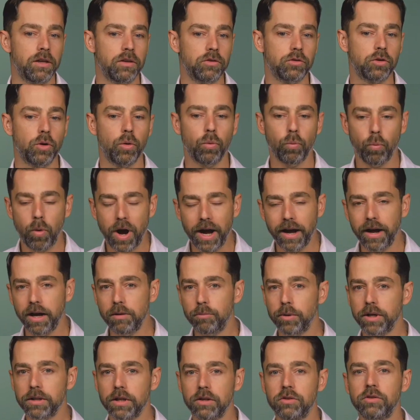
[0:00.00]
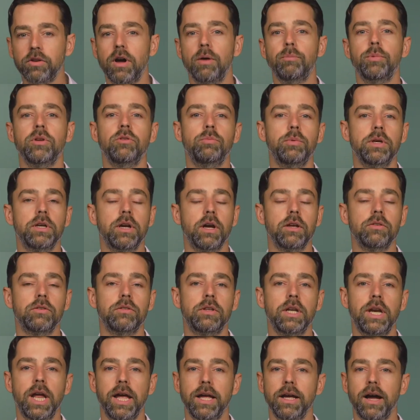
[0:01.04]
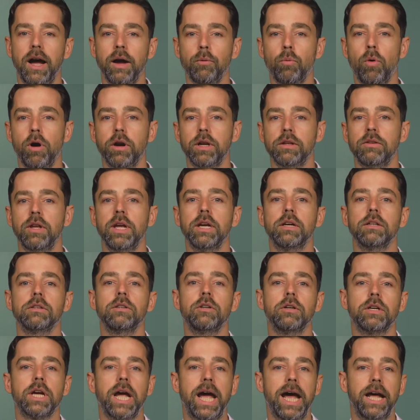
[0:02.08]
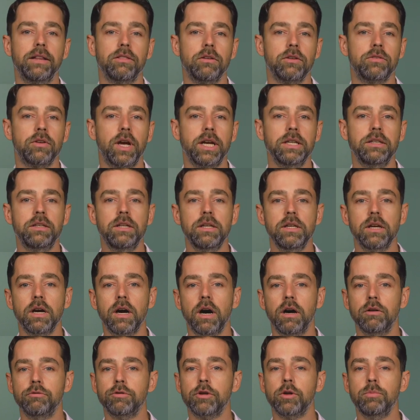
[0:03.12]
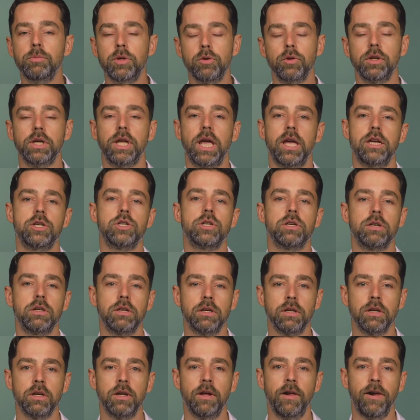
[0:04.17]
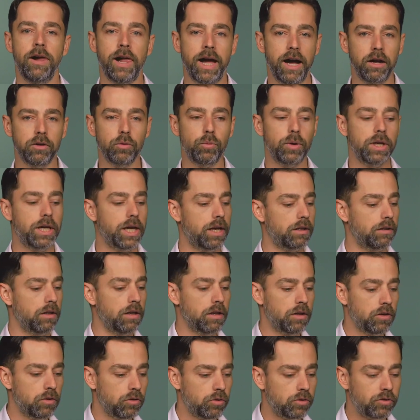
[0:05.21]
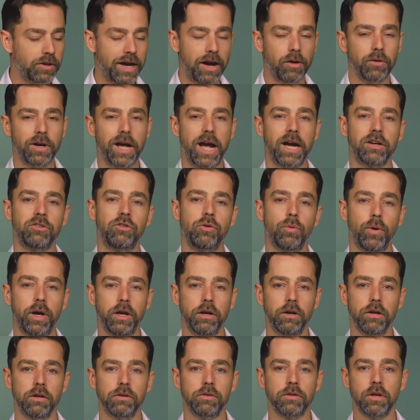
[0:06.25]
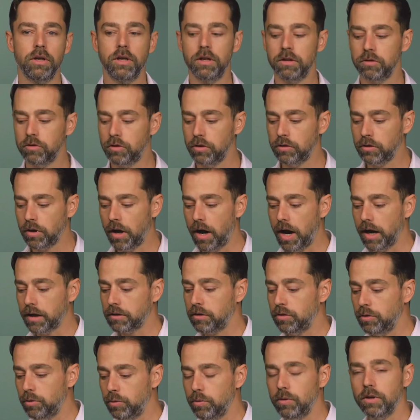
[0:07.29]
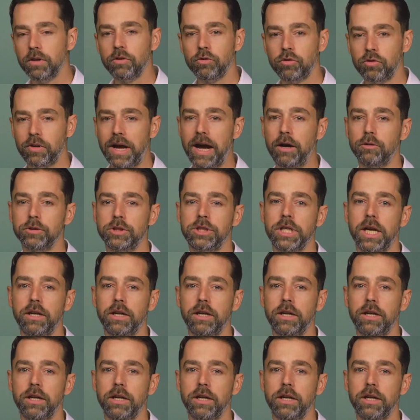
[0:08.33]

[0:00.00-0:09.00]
So why I bring this up is because today I want to take a look at this idea of communication. How do we get sound actuators to talk to sound